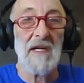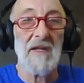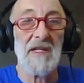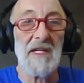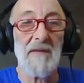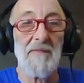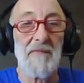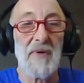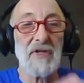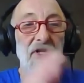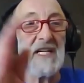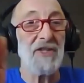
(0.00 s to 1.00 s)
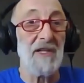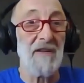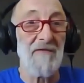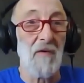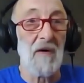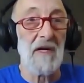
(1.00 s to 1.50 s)
the projection
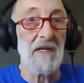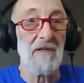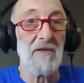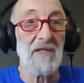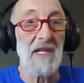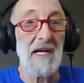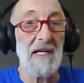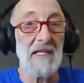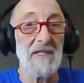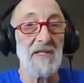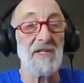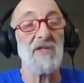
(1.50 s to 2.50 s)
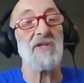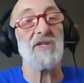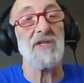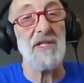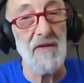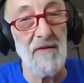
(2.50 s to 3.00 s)
for it looks like it's a
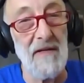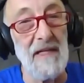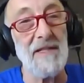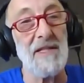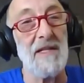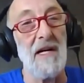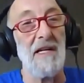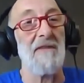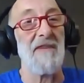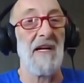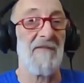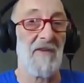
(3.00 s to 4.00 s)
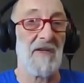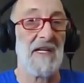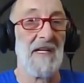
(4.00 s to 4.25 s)
serious kind of an effort,